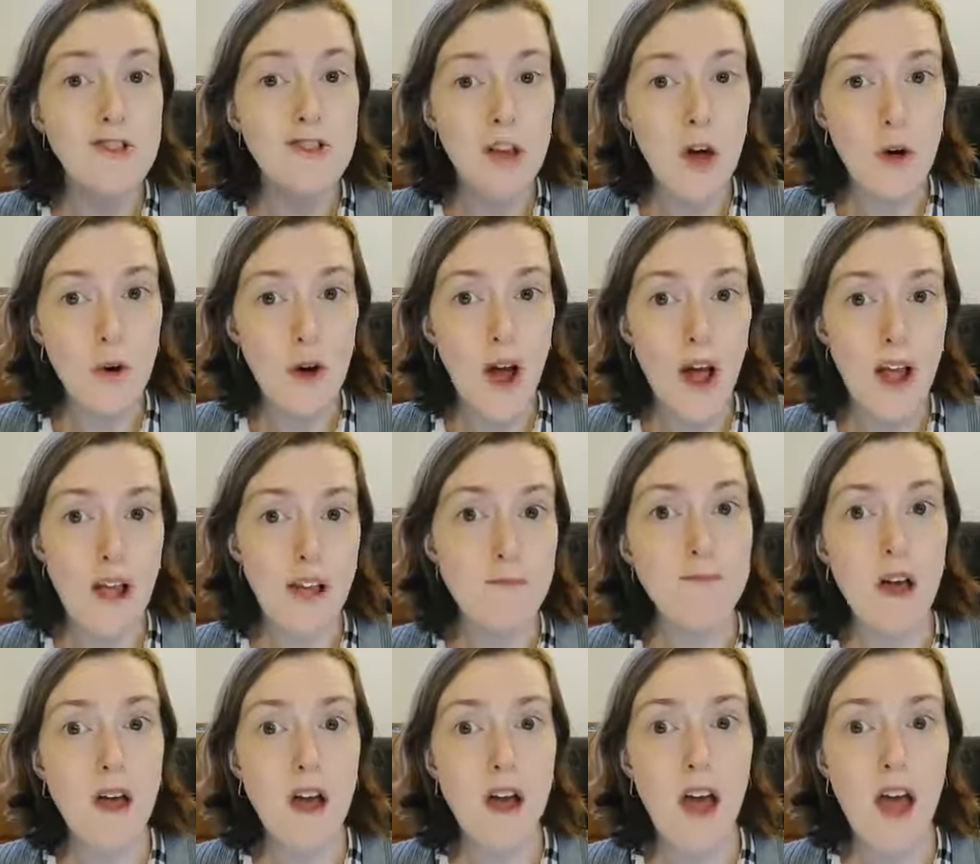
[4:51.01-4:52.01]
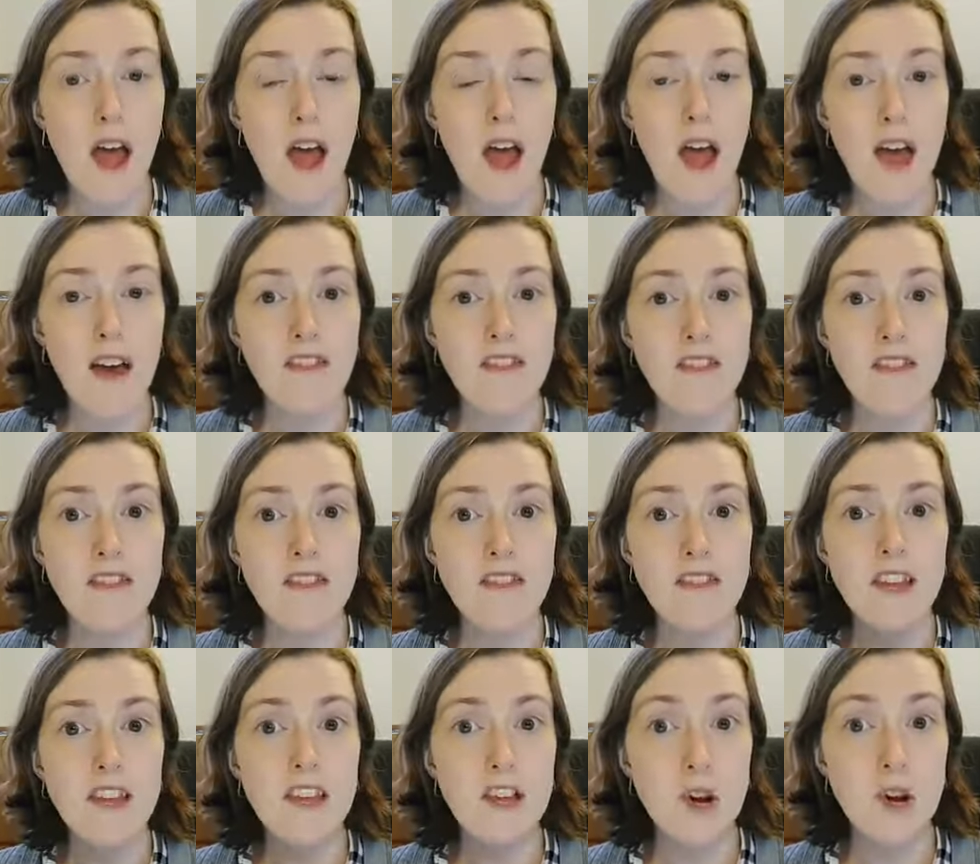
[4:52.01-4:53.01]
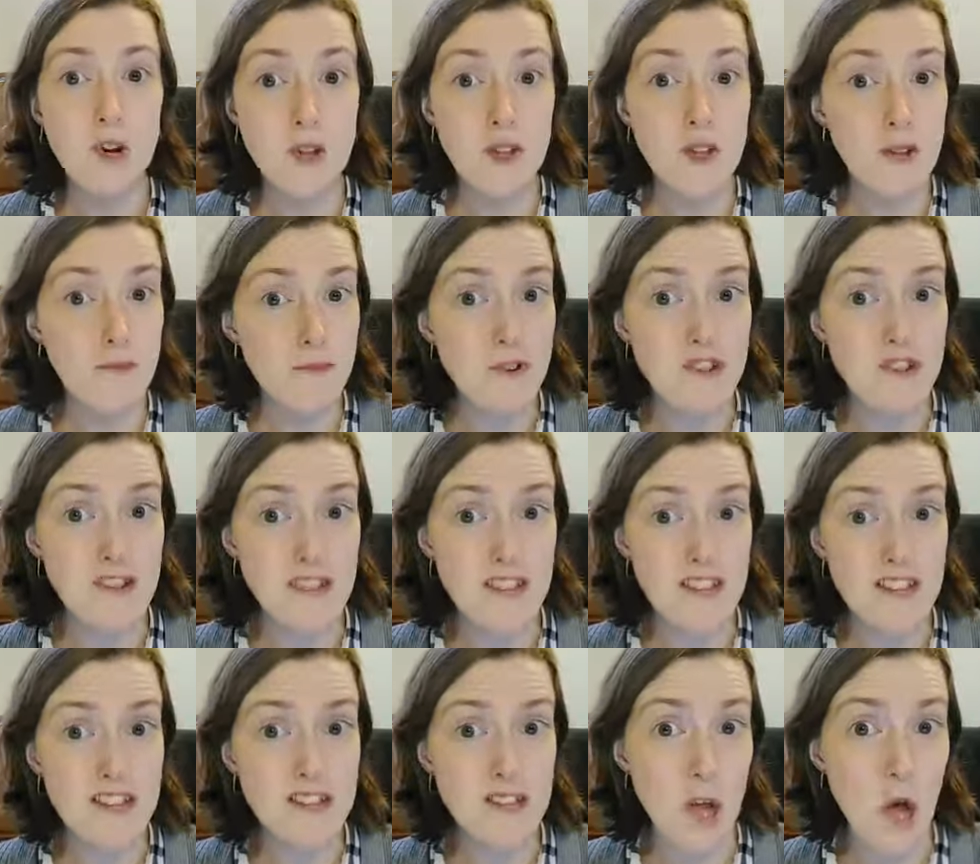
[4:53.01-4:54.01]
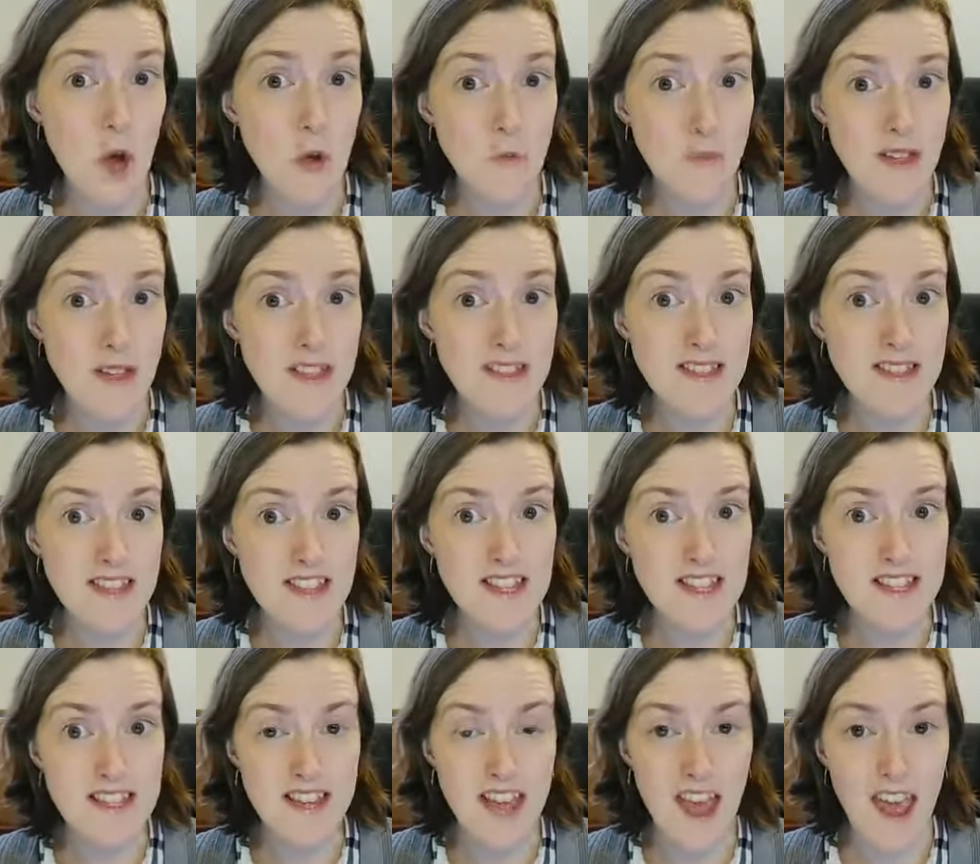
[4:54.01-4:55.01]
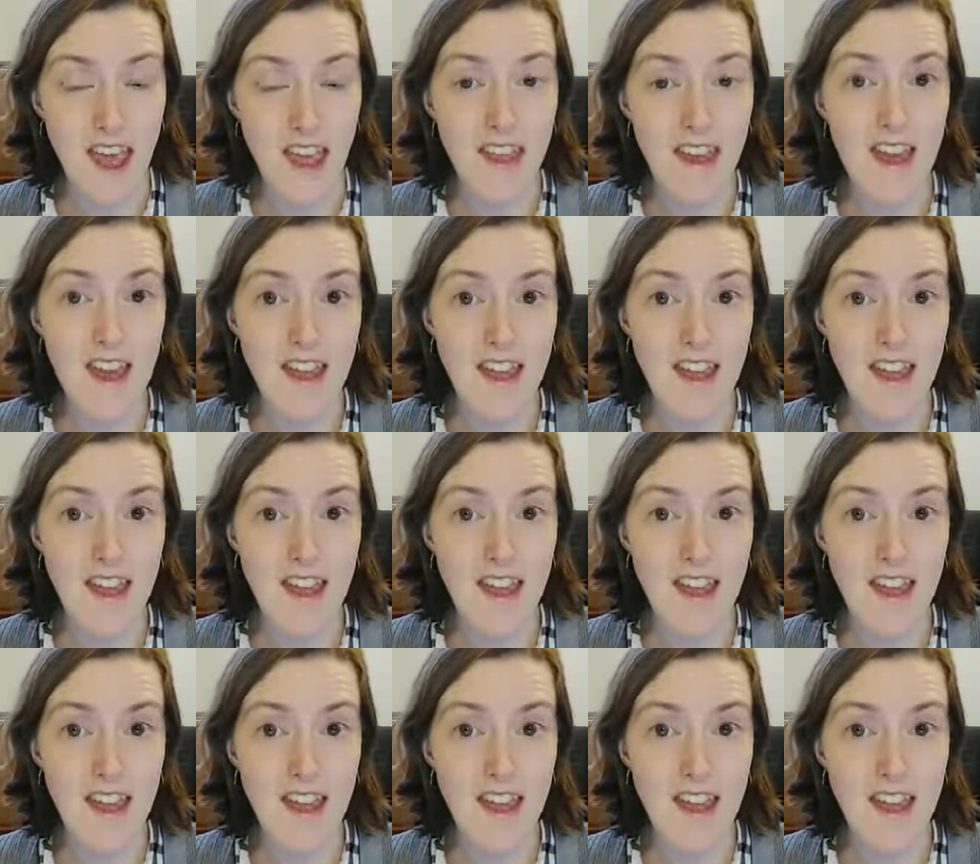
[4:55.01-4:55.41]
So I'm have the early bird list open today,